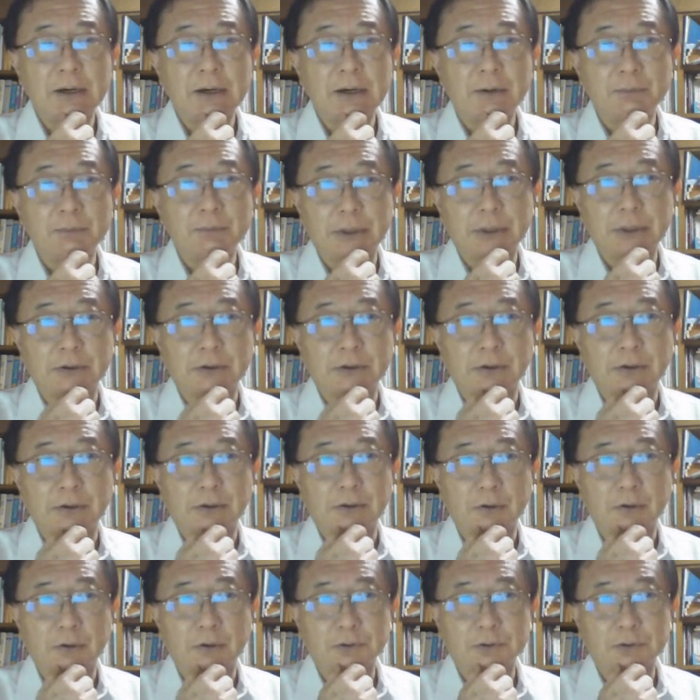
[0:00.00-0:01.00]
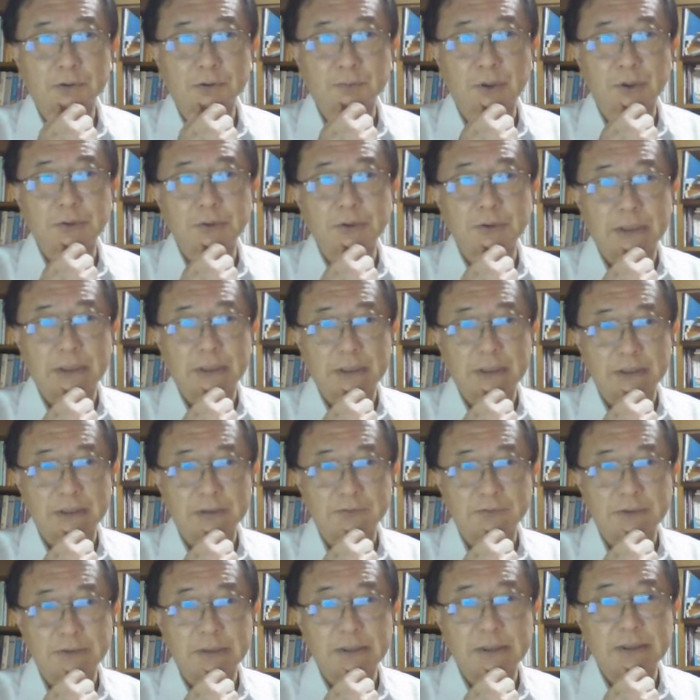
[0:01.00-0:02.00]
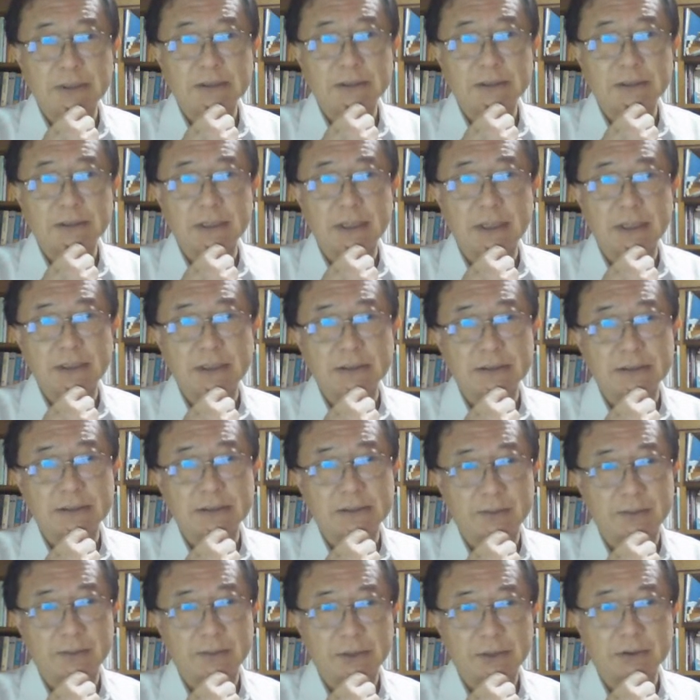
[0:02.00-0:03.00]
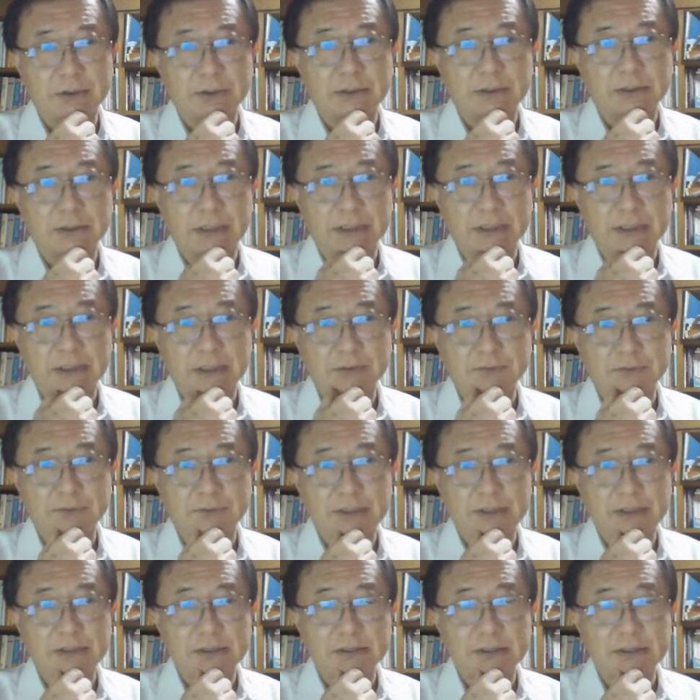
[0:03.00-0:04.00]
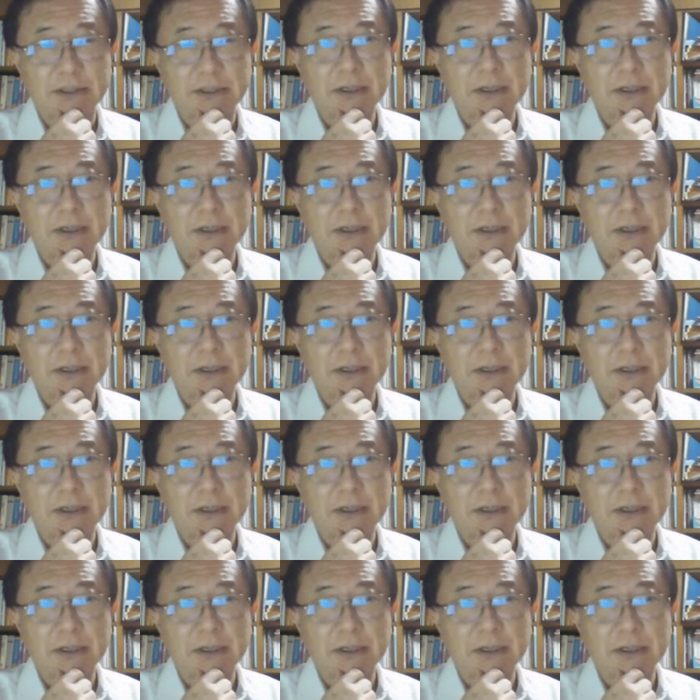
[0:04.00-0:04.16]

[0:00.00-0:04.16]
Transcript: But automobile industries and semiconductor industries